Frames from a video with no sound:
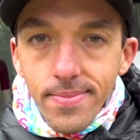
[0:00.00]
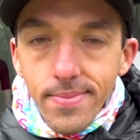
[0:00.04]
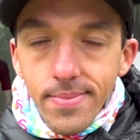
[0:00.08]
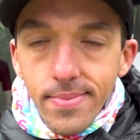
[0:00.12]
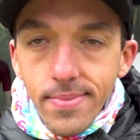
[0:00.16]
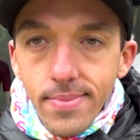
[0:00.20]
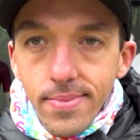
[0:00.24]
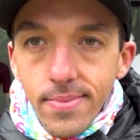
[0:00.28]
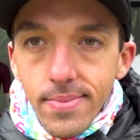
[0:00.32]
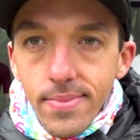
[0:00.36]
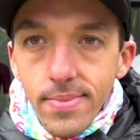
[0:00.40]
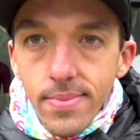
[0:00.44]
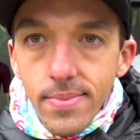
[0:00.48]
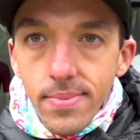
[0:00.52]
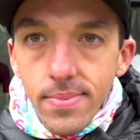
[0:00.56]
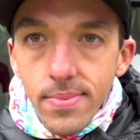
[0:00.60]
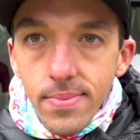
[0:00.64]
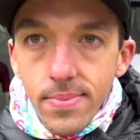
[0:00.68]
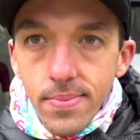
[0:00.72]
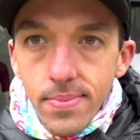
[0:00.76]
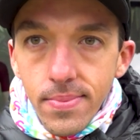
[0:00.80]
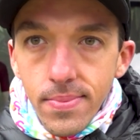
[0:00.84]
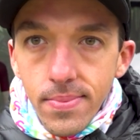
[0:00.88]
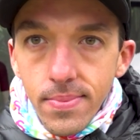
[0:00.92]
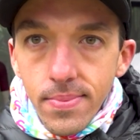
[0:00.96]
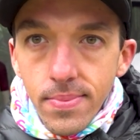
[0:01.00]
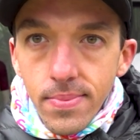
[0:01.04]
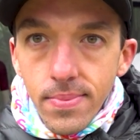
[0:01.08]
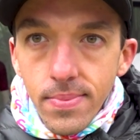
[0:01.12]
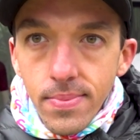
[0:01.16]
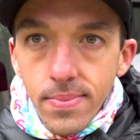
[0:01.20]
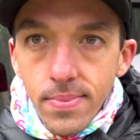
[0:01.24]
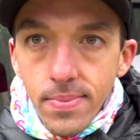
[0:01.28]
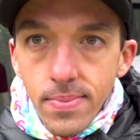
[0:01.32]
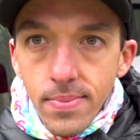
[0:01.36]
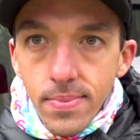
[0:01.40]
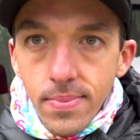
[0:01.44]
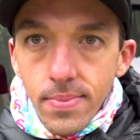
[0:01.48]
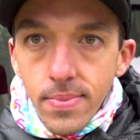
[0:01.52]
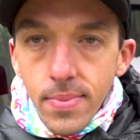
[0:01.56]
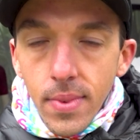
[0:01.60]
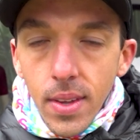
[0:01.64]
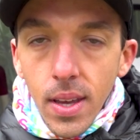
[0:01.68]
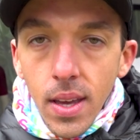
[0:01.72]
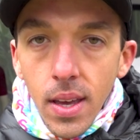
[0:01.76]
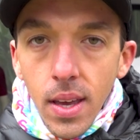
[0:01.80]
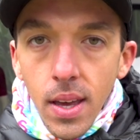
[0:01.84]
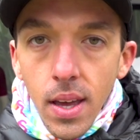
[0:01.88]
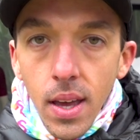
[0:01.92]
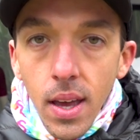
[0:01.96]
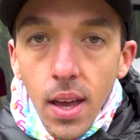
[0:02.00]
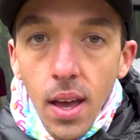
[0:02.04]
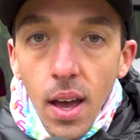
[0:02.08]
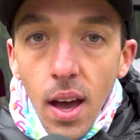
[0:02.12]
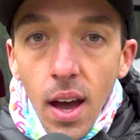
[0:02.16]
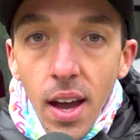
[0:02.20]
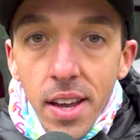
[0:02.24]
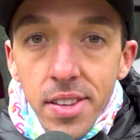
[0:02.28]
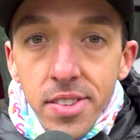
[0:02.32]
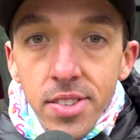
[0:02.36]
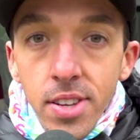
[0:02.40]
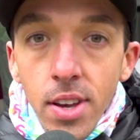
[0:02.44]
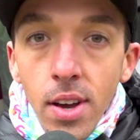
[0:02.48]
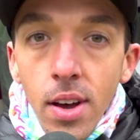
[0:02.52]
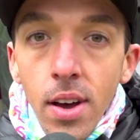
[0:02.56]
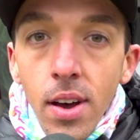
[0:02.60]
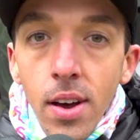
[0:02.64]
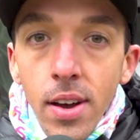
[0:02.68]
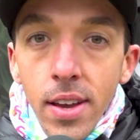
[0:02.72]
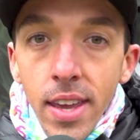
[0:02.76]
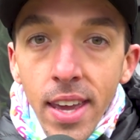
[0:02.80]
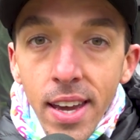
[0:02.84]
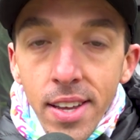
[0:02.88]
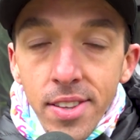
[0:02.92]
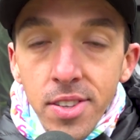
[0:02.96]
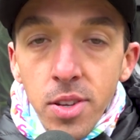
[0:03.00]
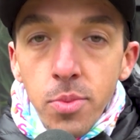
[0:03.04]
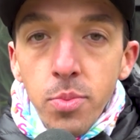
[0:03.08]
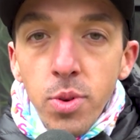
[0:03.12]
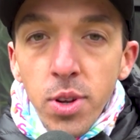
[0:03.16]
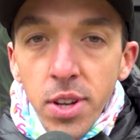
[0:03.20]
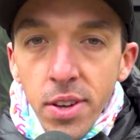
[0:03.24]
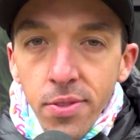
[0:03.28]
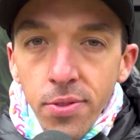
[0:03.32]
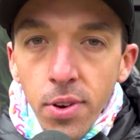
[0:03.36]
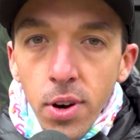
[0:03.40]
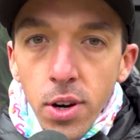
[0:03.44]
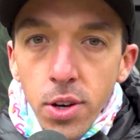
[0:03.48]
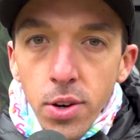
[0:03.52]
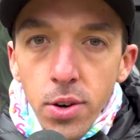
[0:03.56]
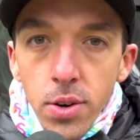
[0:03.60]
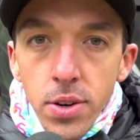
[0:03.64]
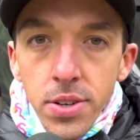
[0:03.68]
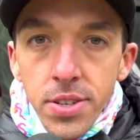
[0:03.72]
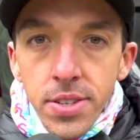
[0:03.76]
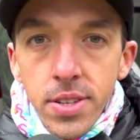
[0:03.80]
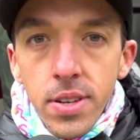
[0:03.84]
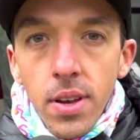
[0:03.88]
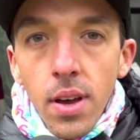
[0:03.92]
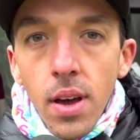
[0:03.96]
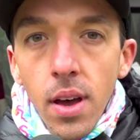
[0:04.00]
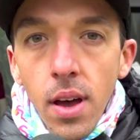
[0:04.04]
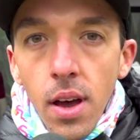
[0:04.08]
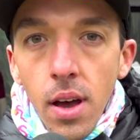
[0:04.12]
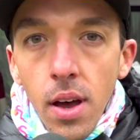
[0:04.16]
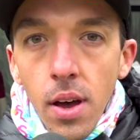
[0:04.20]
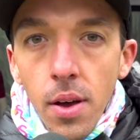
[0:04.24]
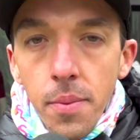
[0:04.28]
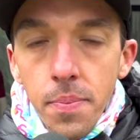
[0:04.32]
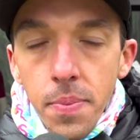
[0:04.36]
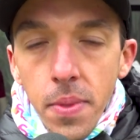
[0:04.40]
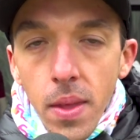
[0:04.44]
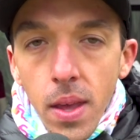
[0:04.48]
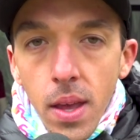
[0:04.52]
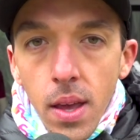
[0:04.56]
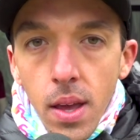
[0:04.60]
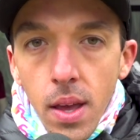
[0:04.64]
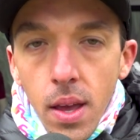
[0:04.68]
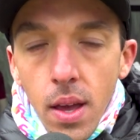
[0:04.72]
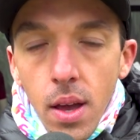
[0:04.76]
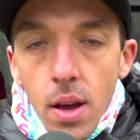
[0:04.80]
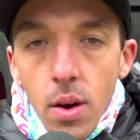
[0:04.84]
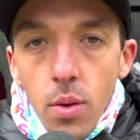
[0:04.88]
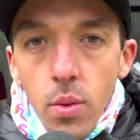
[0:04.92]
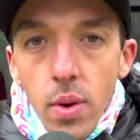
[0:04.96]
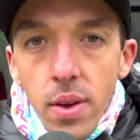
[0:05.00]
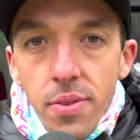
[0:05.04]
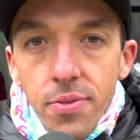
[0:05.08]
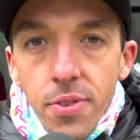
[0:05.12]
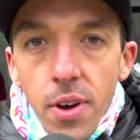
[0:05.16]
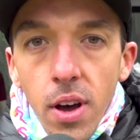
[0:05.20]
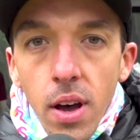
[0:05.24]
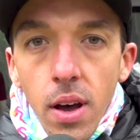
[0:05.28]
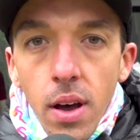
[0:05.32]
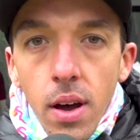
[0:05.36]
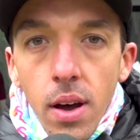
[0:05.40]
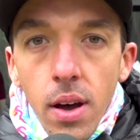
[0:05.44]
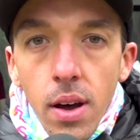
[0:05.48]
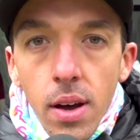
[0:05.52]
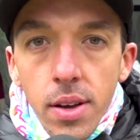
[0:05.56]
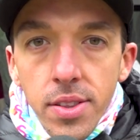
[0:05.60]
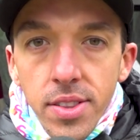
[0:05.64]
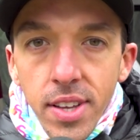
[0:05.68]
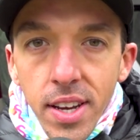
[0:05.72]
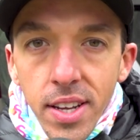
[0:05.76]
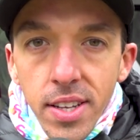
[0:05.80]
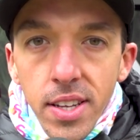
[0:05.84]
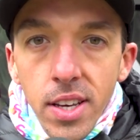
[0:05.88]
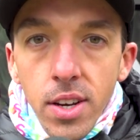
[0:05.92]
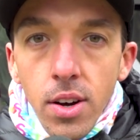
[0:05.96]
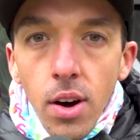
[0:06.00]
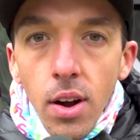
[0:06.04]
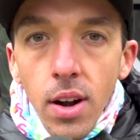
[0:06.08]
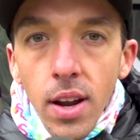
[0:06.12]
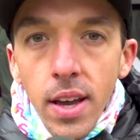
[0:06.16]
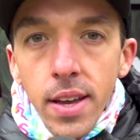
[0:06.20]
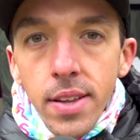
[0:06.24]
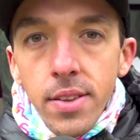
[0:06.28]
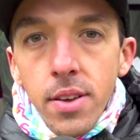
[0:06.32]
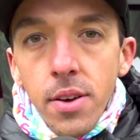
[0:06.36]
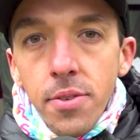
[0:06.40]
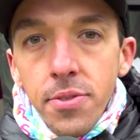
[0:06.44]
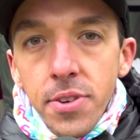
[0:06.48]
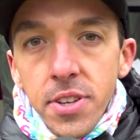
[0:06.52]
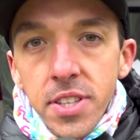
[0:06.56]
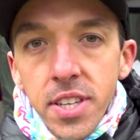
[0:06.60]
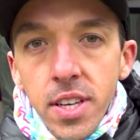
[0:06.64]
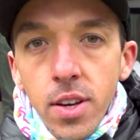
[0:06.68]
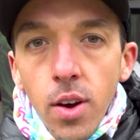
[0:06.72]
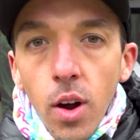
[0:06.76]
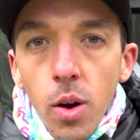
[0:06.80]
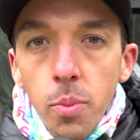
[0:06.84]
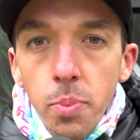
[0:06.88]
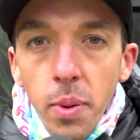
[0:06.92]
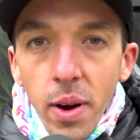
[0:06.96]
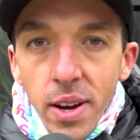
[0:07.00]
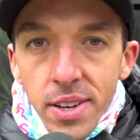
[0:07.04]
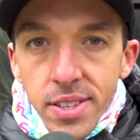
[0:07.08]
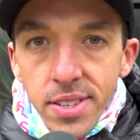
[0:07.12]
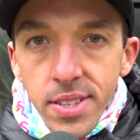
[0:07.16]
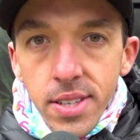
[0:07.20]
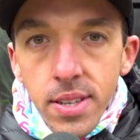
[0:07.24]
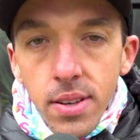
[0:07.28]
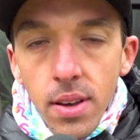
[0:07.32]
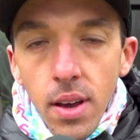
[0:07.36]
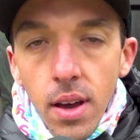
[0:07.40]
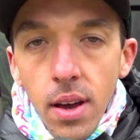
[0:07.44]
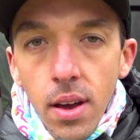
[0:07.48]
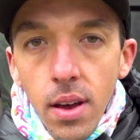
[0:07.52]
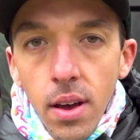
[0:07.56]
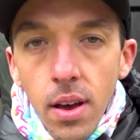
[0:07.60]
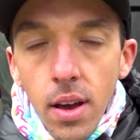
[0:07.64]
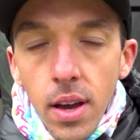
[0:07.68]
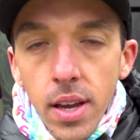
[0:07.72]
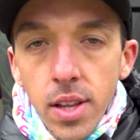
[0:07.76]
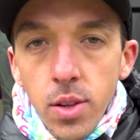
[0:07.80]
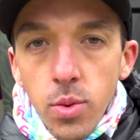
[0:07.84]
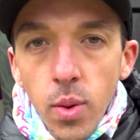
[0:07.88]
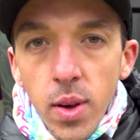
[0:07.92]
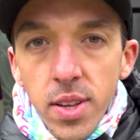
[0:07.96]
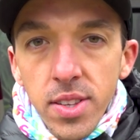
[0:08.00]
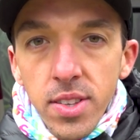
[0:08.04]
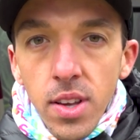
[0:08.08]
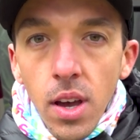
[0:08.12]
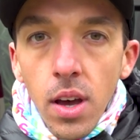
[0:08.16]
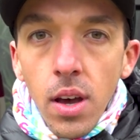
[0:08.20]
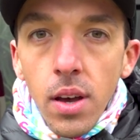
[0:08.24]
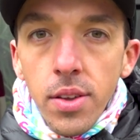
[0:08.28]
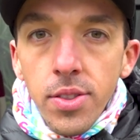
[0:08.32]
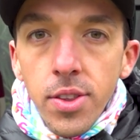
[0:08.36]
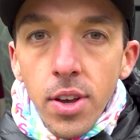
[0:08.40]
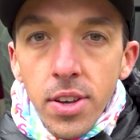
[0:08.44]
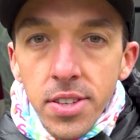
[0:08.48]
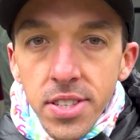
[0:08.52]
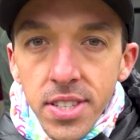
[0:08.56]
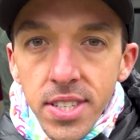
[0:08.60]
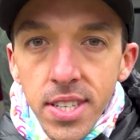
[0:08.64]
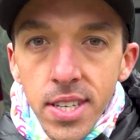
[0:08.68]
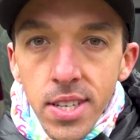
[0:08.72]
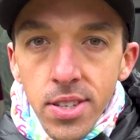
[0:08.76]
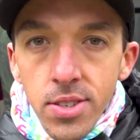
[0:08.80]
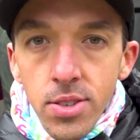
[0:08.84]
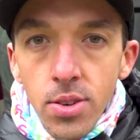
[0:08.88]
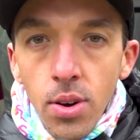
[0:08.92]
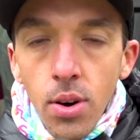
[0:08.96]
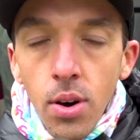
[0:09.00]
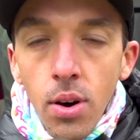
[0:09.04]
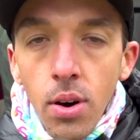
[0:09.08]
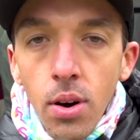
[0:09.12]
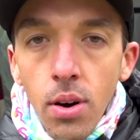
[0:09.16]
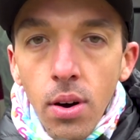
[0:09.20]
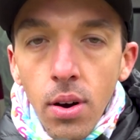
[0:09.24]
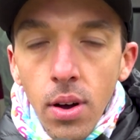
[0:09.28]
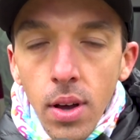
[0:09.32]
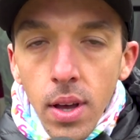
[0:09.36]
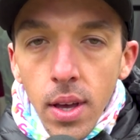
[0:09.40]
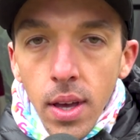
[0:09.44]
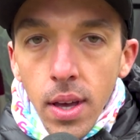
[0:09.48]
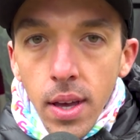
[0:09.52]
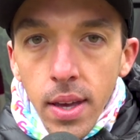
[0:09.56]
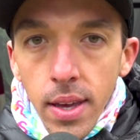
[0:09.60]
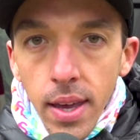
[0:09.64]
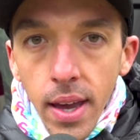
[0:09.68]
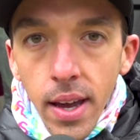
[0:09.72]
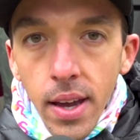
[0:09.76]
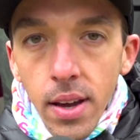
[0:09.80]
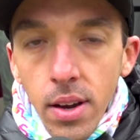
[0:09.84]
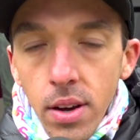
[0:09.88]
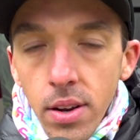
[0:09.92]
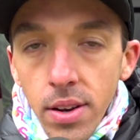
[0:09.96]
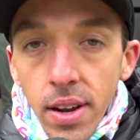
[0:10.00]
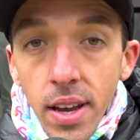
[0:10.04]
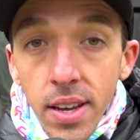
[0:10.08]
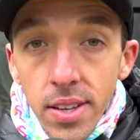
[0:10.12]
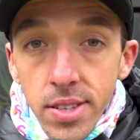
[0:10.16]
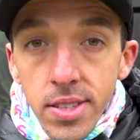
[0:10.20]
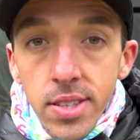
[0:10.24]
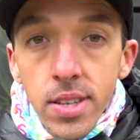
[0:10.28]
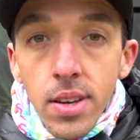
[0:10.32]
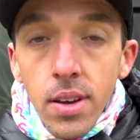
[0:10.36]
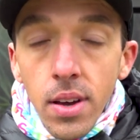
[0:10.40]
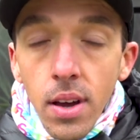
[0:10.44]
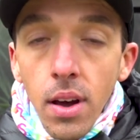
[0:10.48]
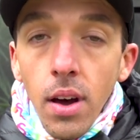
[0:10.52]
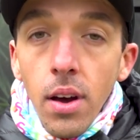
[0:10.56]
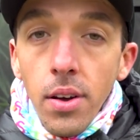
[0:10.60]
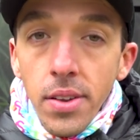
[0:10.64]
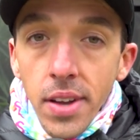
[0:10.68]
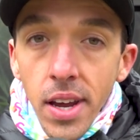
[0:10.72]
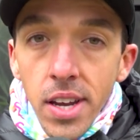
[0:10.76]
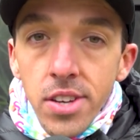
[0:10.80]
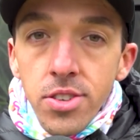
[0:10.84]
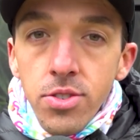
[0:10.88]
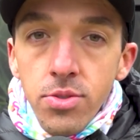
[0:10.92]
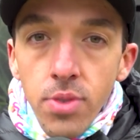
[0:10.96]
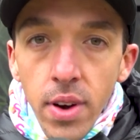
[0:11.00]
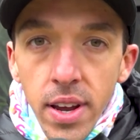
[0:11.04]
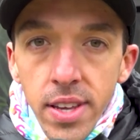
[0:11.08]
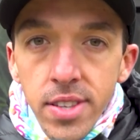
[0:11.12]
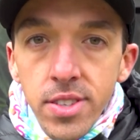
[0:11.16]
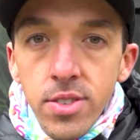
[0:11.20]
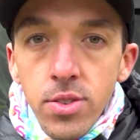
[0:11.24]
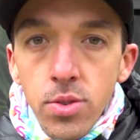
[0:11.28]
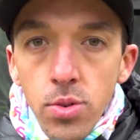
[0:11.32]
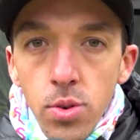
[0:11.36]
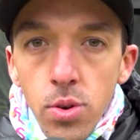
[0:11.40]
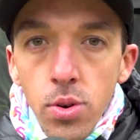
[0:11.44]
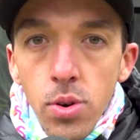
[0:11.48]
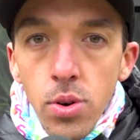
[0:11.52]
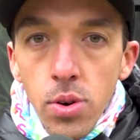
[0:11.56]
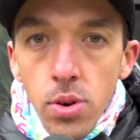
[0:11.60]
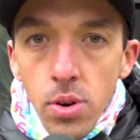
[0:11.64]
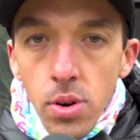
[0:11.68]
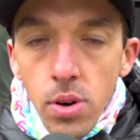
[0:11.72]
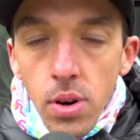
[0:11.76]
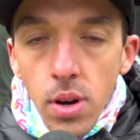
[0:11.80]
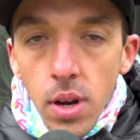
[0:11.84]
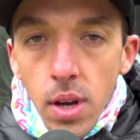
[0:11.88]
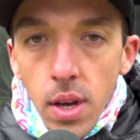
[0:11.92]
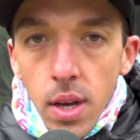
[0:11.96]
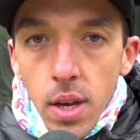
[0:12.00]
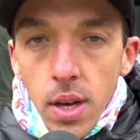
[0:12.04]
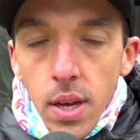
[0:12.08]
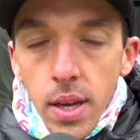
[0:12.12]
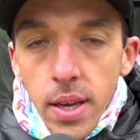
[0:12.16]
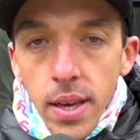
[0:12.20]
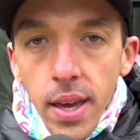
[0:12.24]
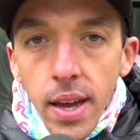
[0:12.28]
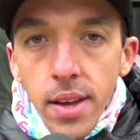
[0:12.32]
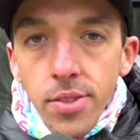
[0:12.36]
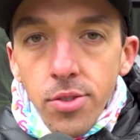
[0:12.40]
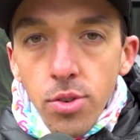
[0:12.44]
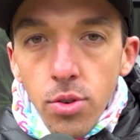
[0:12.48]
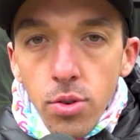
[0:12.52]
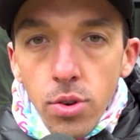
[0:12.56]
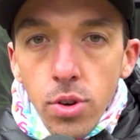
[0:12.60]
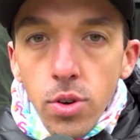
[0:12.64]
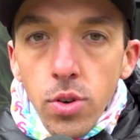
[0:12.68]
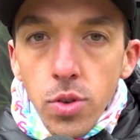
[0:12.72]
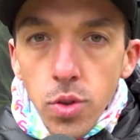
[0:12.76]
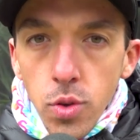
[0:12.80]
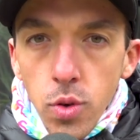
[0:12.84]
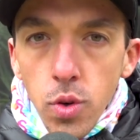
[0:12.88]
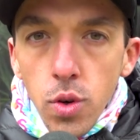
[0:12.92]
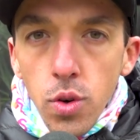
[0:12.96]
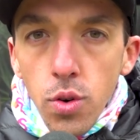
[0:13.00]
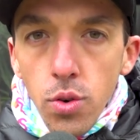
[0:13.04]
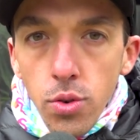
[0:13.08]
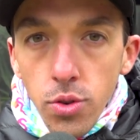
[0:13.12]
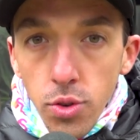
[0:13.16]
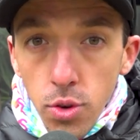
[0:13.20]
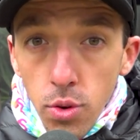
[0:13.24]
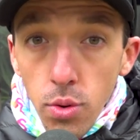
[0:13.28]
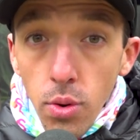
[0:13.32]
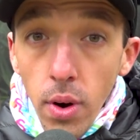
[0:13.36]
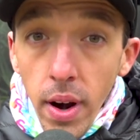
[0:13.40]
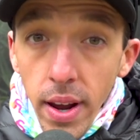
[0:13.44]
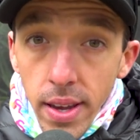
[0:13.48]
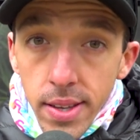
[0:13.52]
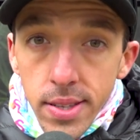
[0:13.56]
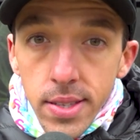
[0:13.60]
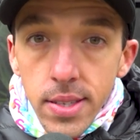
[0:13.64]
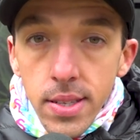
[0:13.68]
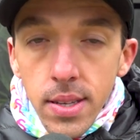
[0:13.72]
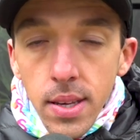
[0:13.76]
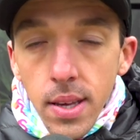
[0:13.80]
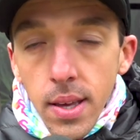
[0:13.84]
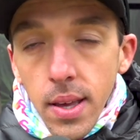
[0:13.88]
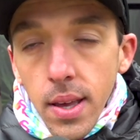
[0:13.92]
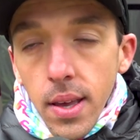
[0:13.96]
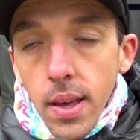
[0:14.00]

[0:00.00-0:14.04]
What about this course? It's a, yeah, it's a beautiful course um, with uh, technical and uh, physical parts. Uh, it was dusty, so yeah, a nice a nice race to yeah to to to race.